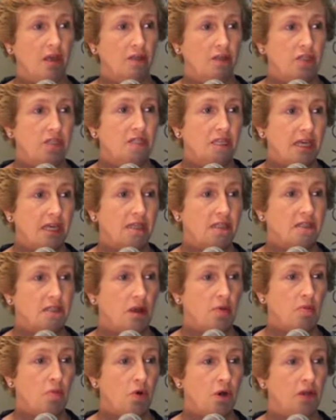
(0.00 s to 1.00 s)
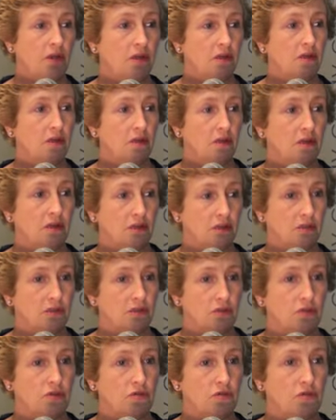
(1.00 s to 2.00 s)
just get someone
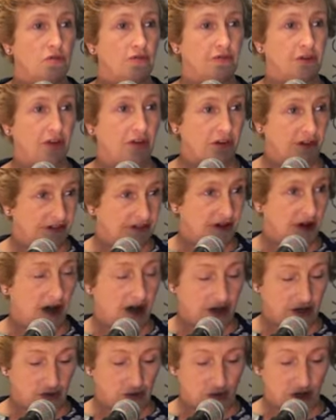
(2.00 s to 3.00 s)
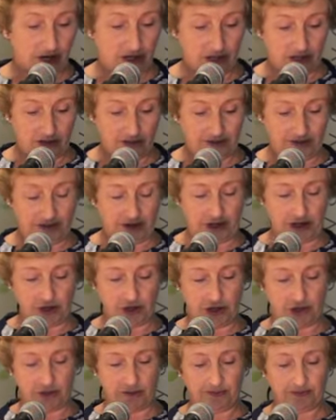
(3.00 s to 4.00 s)
to verify your
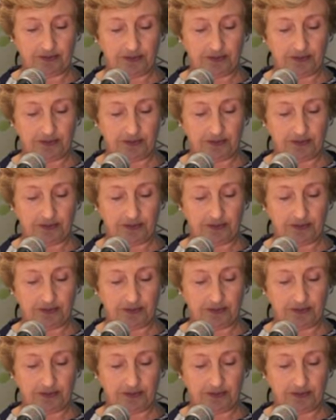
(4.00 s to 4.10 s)
identification.